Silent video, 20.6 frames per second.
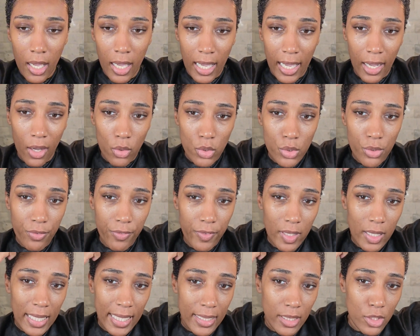I also
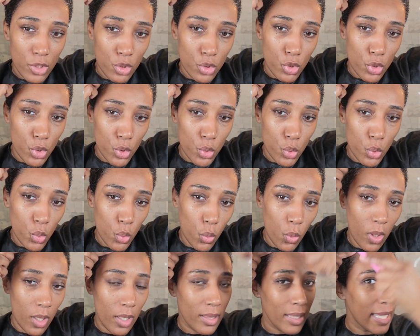feel like the
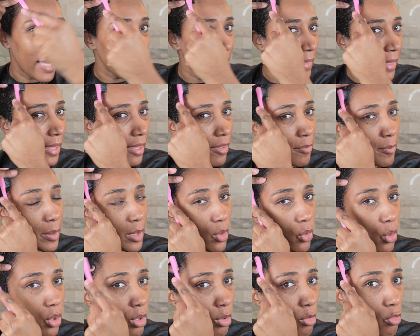Doux, like they have been
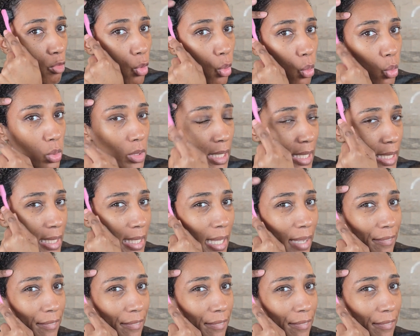on a roll lately.